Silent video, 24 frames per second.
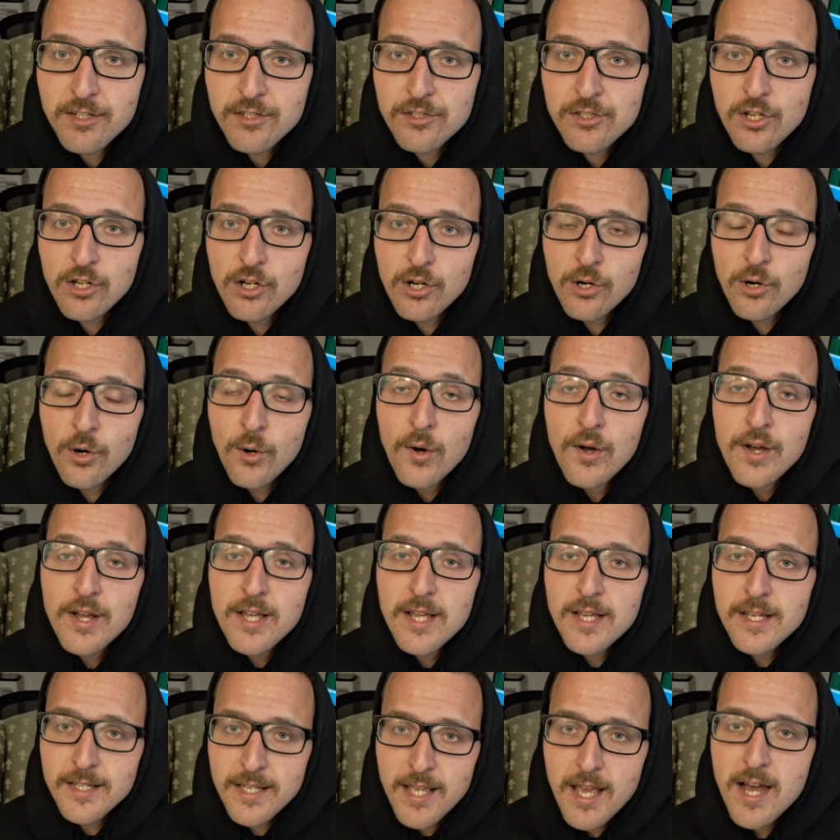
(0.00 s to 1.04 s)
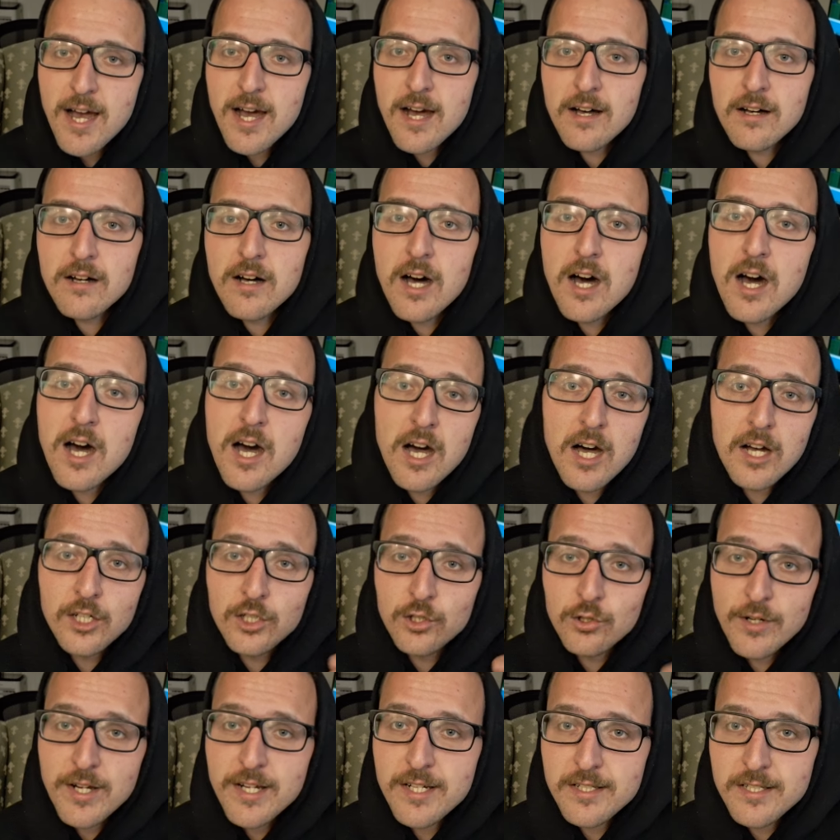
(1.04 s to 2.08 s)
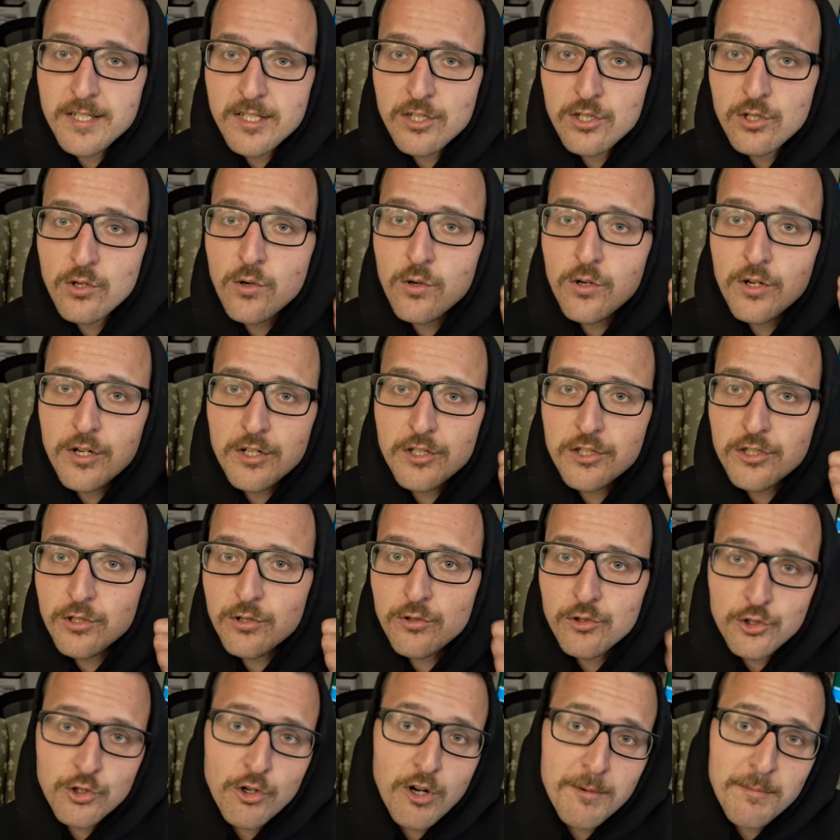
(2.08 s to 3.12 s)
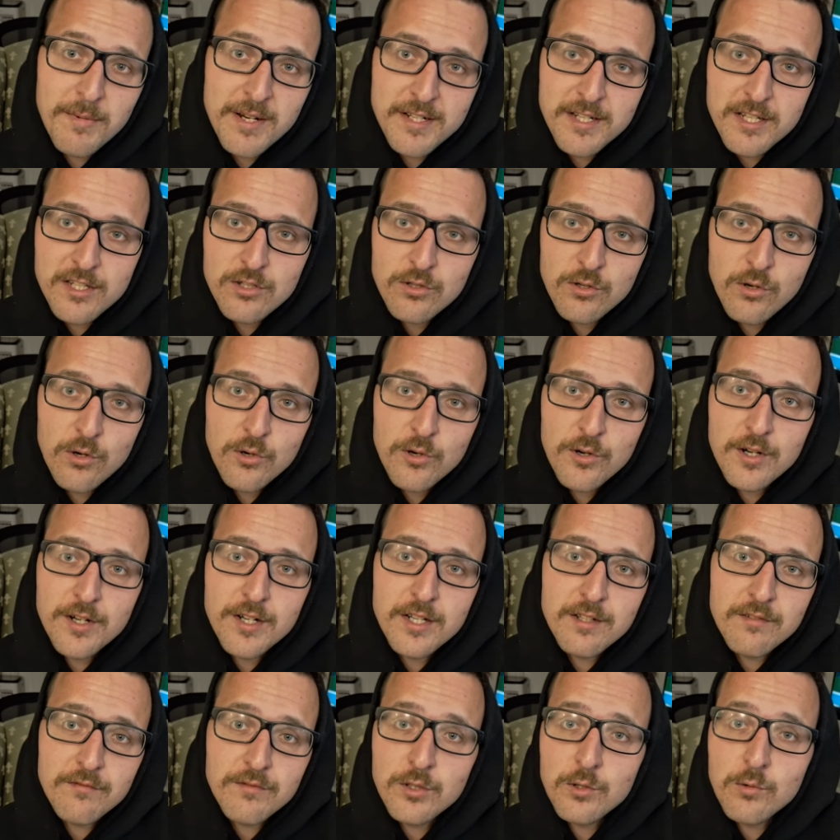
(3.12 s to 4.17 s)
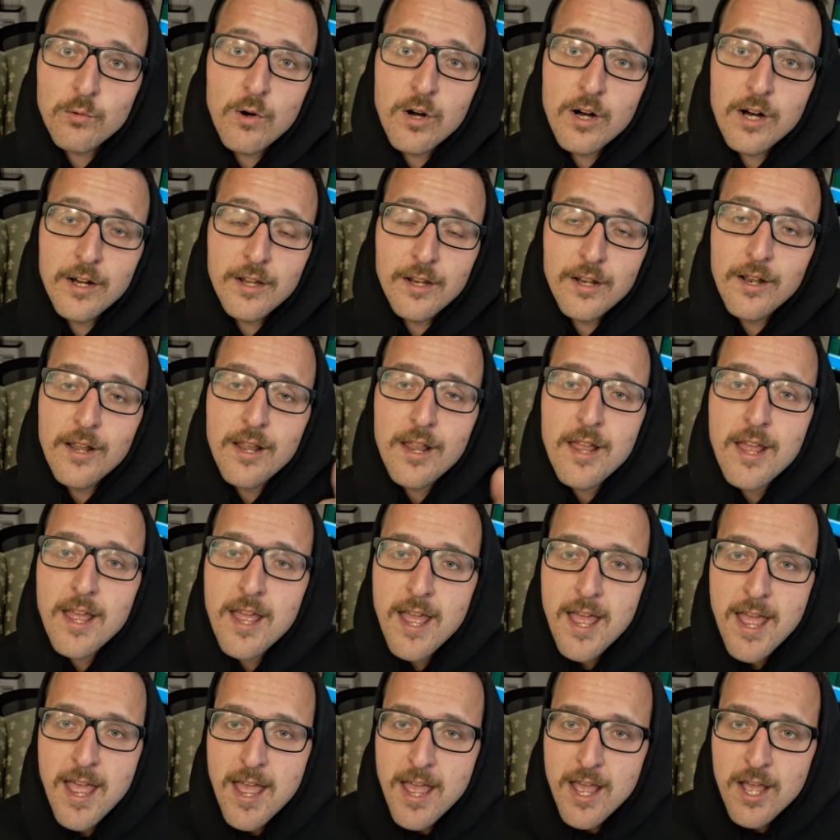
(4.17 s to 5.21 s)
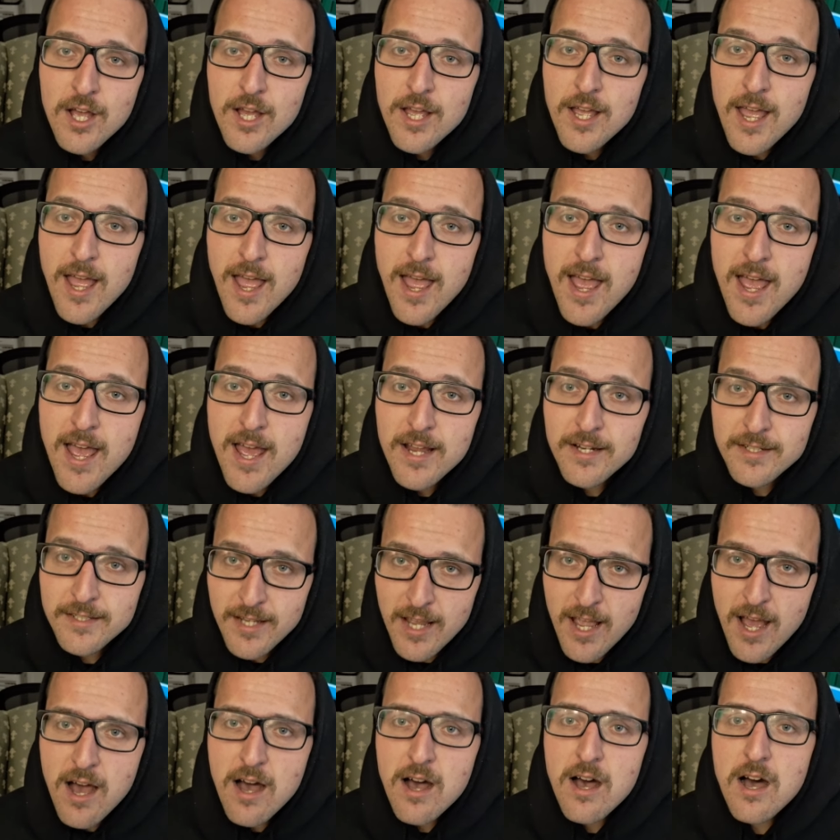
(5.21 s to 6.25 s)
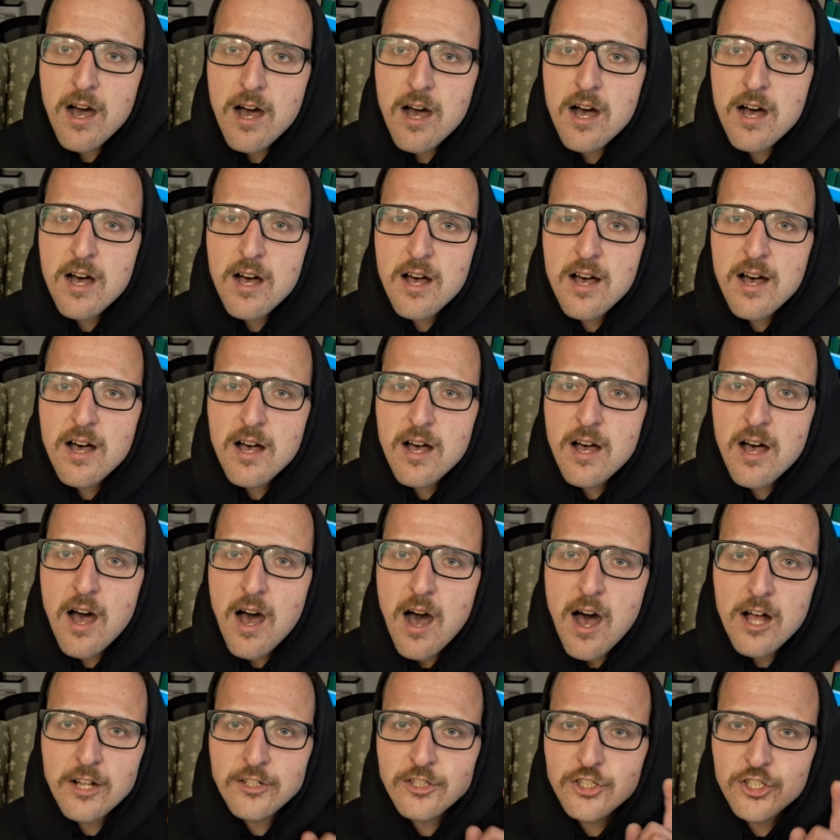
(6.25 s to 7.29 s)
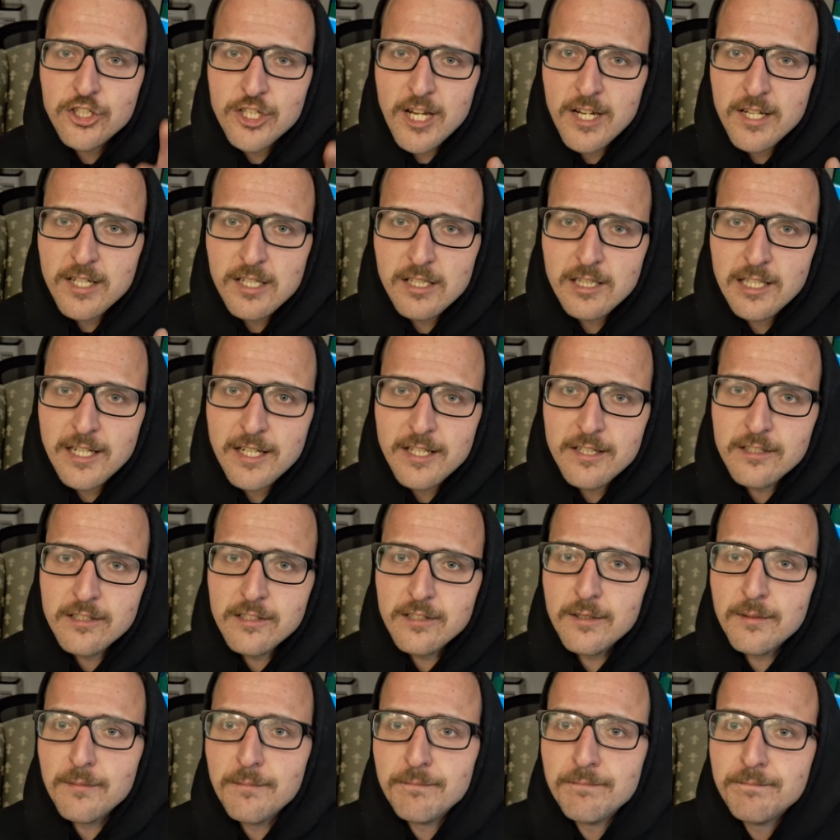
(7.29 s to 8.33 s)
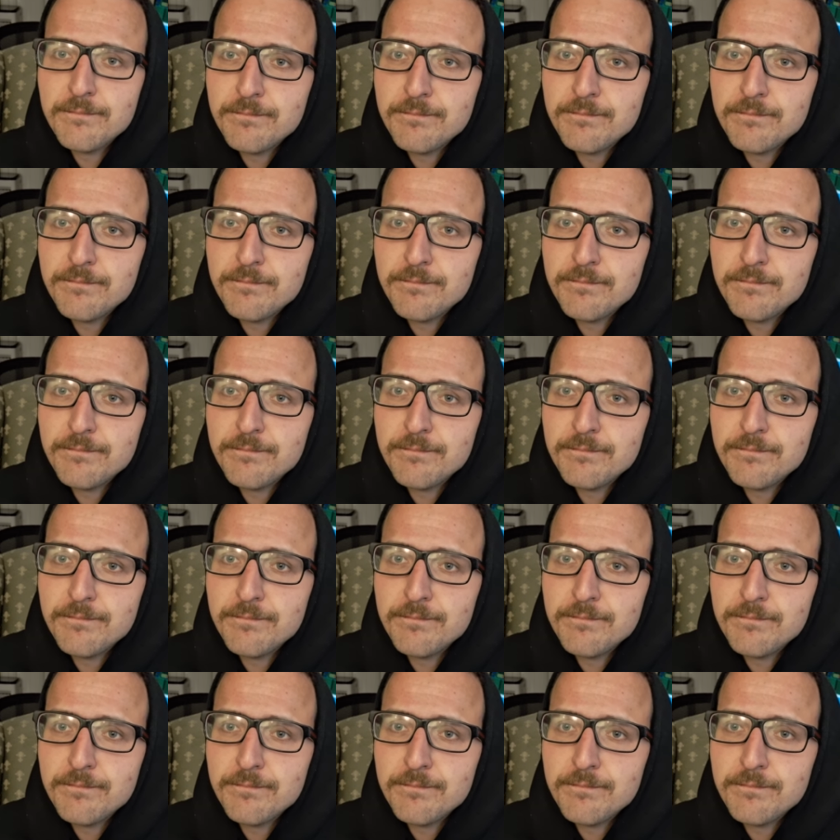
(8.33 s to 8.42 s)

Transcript: So yeah, great Discord. So join my Discord if you want. And yeah, I'll check you later.